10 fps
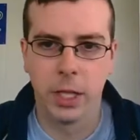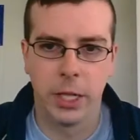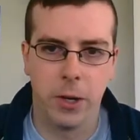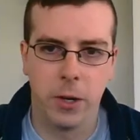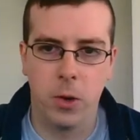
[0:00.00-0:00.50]

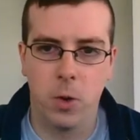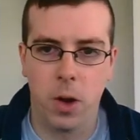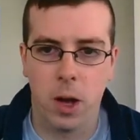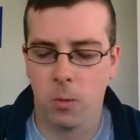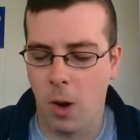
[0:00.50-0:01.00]
get a new
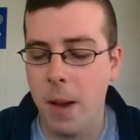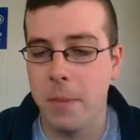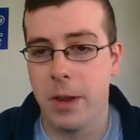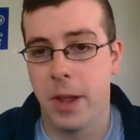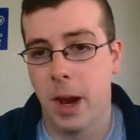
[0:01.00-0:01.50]

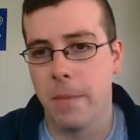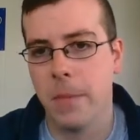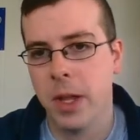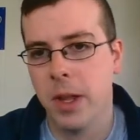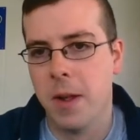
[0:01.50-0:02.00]
ROM in there,
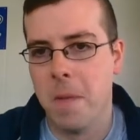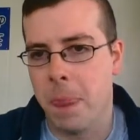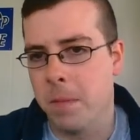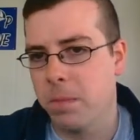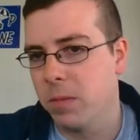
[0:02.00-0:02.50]

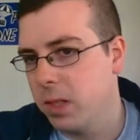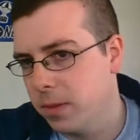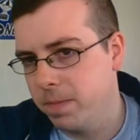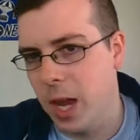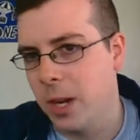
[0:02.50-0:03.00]

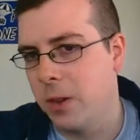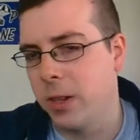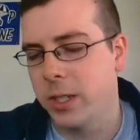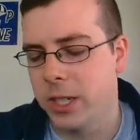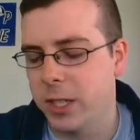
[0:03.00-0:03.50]
and
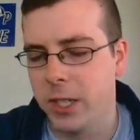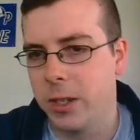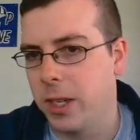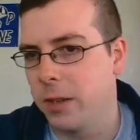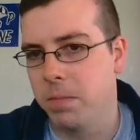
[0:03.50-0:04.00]
you
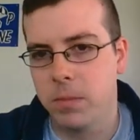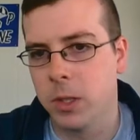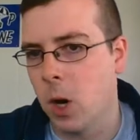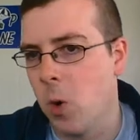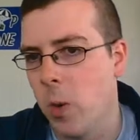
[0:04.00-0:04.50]
can
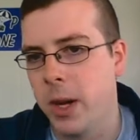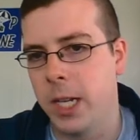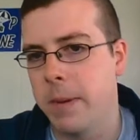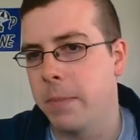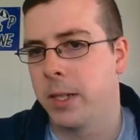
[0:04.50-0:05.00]
go in
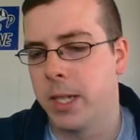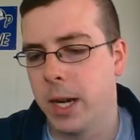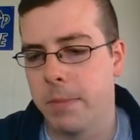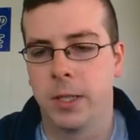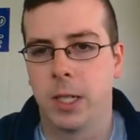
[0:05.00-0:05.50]
deep and
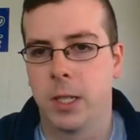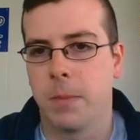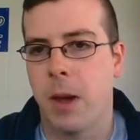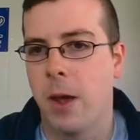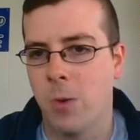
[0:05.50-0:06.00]
set up the
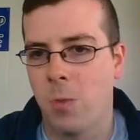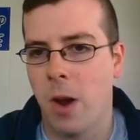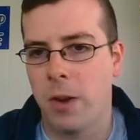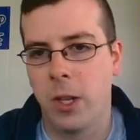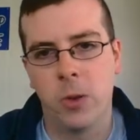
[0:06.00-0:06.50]
system how you
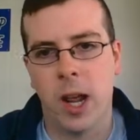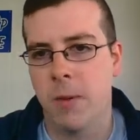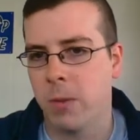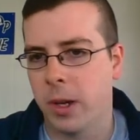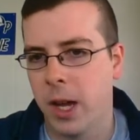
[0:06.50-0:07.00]
want. You can
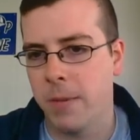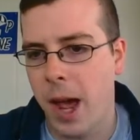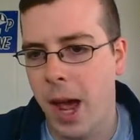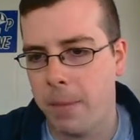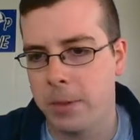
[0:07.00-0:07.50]
have what kind of
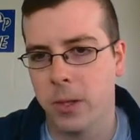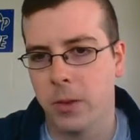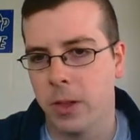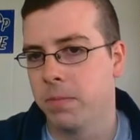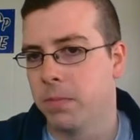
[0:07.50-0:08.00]
apps.
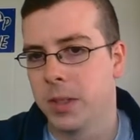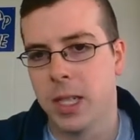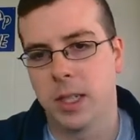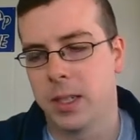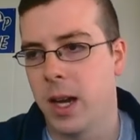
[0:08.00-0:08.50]
You can
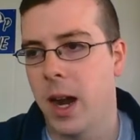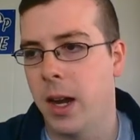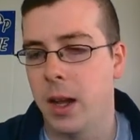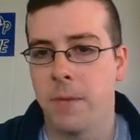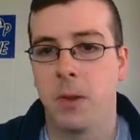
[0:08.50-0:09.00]

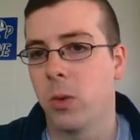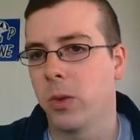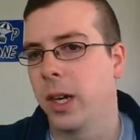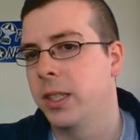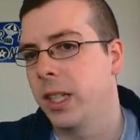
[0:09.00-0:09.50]
decide if you
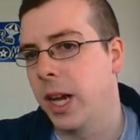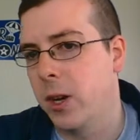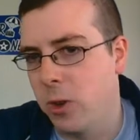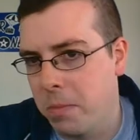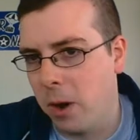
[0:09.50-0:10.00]
don't like the
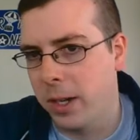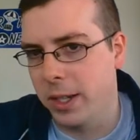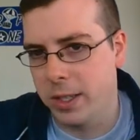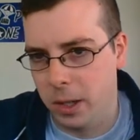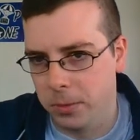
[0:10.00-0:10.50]
Android market
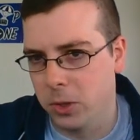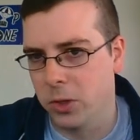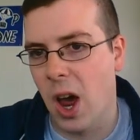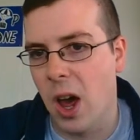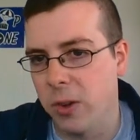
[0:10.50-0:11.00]
itself,
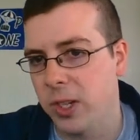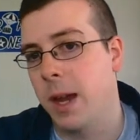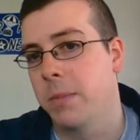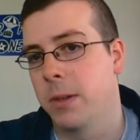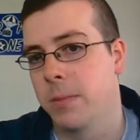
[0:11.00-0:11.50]
there's other
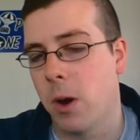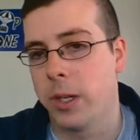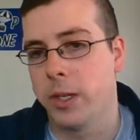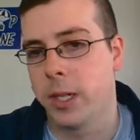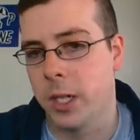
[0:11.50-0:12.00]
types of
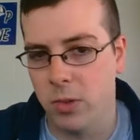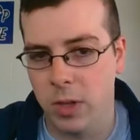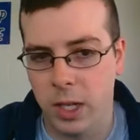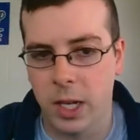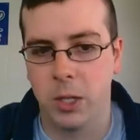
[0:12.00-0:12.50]
markets that you
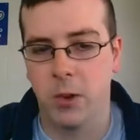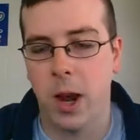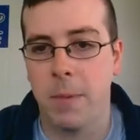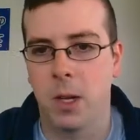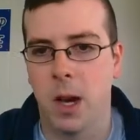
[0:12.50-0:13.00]
can get your
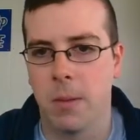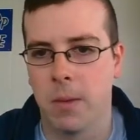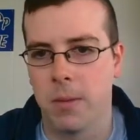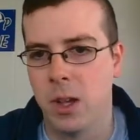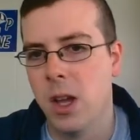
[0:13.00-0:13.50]
apps off
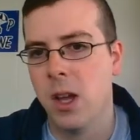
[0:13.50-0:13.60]
of.